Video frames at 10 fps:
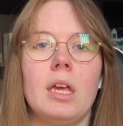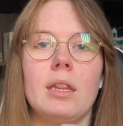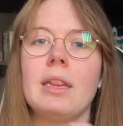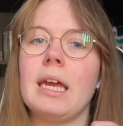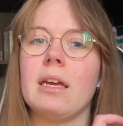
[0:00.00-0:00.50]

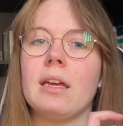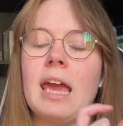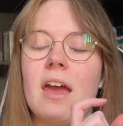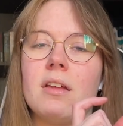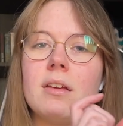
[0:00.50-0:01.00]
like
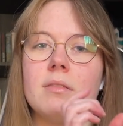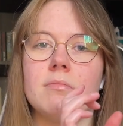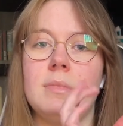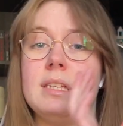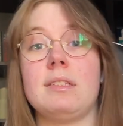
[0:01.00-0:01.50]
get
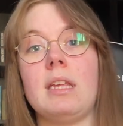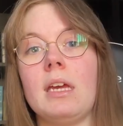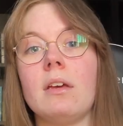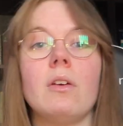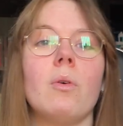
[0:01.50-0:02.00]
this
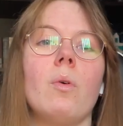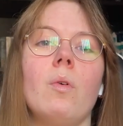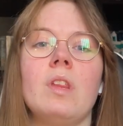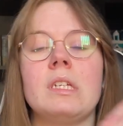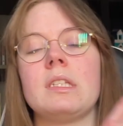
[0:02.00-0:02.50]
thing
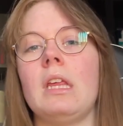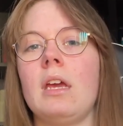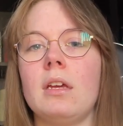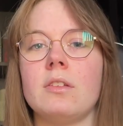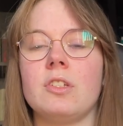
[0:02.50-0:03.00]
or this
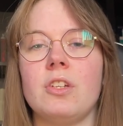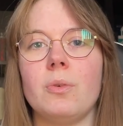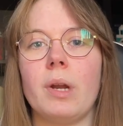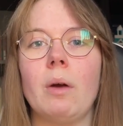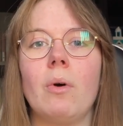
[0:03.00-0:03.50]
thing to do
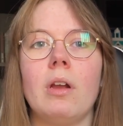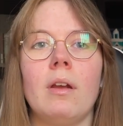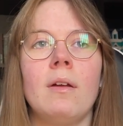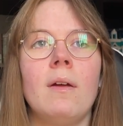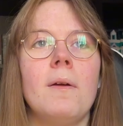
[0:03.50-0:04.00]
what I want.
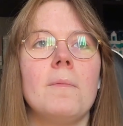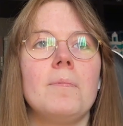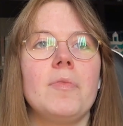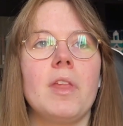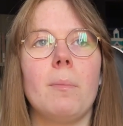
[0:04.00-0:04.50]

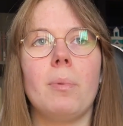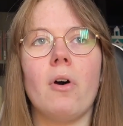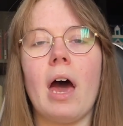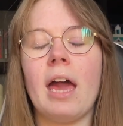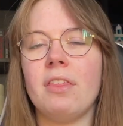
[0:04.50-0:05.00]

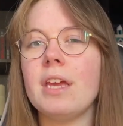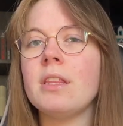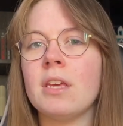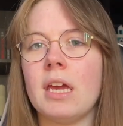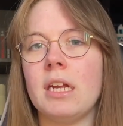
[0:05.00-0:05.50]
But I
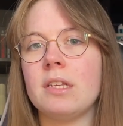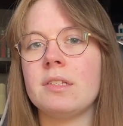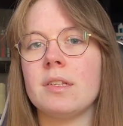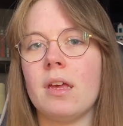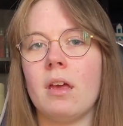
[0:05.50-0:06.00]
think that it
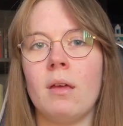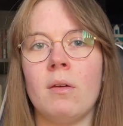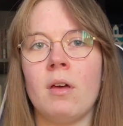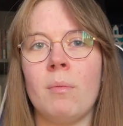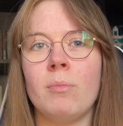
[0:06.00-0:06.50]
is
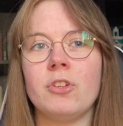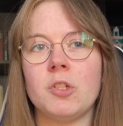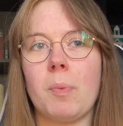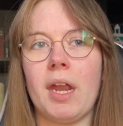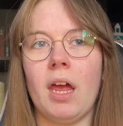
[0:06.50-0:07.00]
a
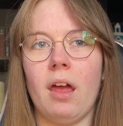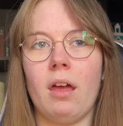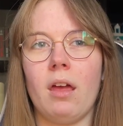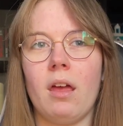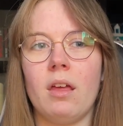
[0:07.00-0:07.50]
much
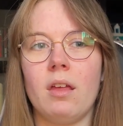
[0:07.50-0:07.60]
better